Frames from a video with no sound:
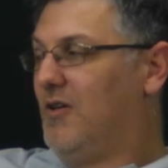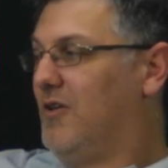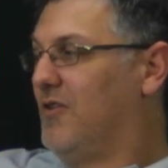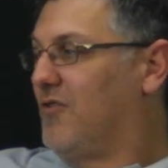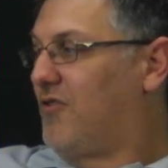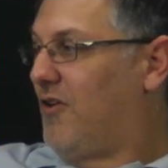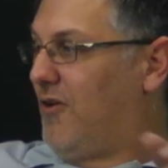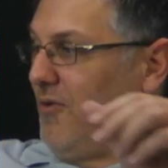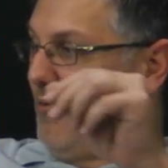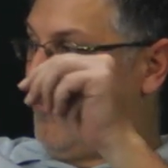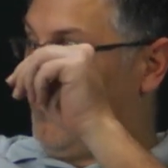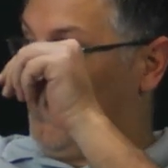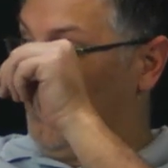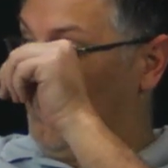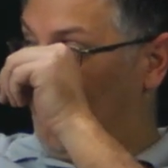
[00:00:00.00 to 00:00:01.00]

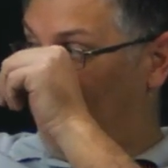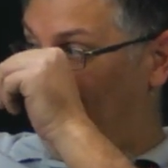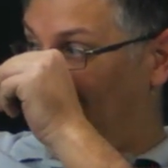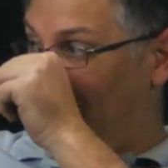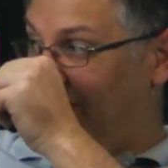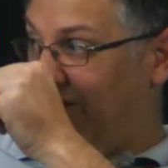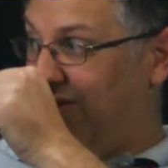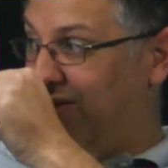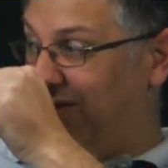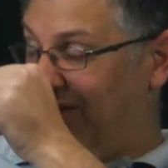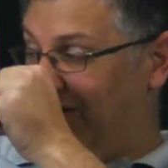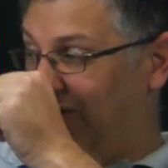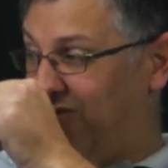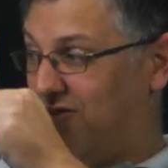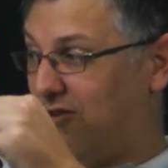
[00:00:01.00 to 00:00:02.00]
So in
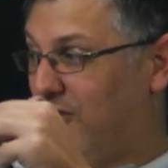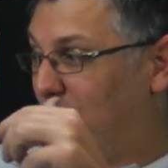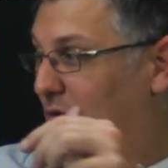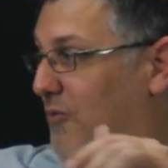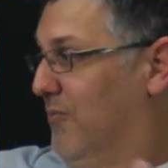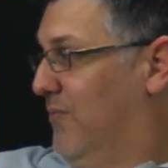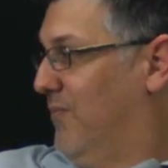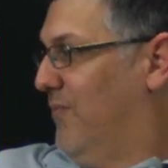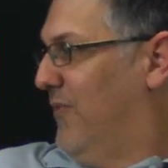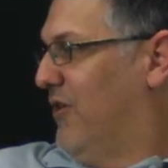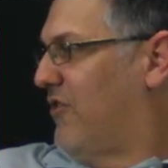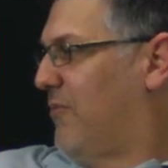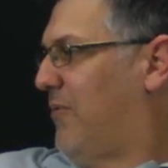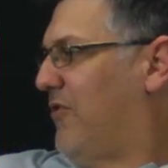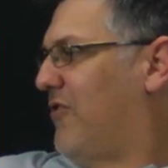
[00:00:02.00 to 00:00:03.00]
YouTube, there's
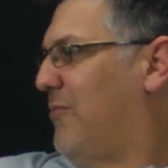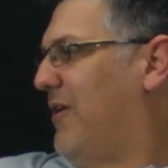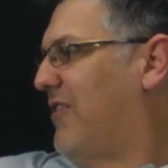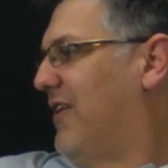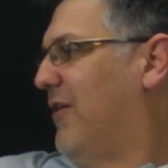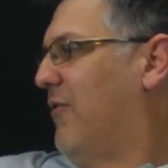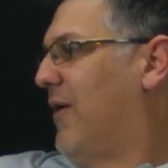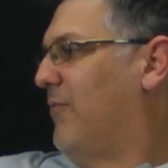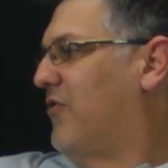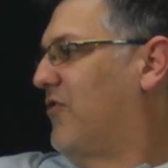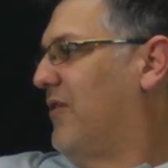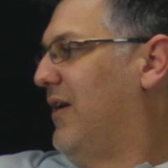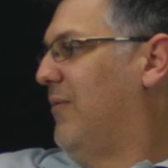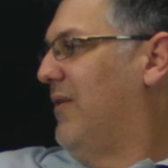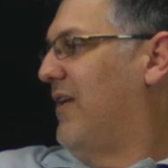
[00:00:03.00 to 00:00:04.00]
supposed to be a thing when I'm
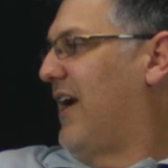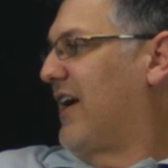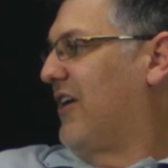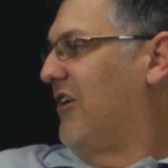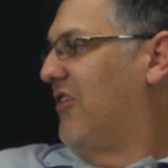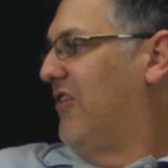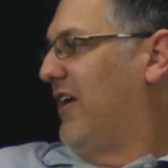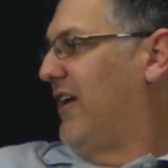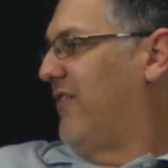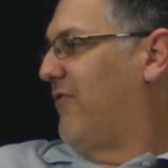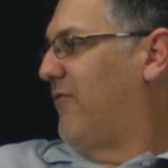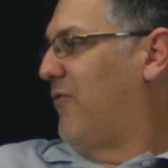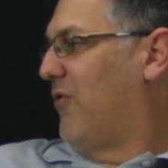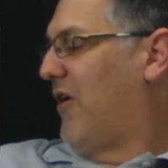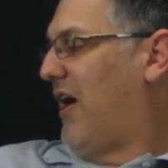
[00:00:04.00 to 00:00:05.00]
streaming that I could click
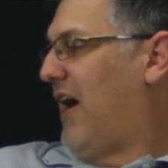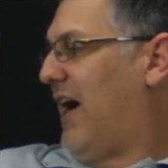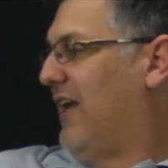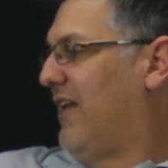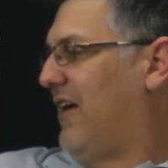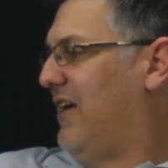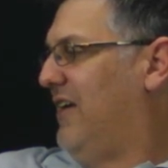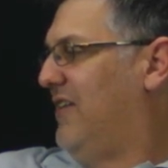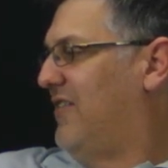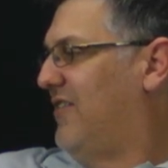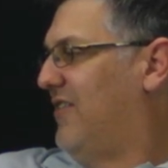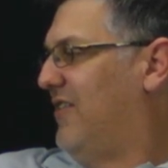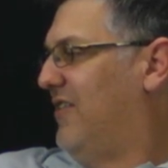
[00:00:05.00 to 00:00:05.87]
for a highlight.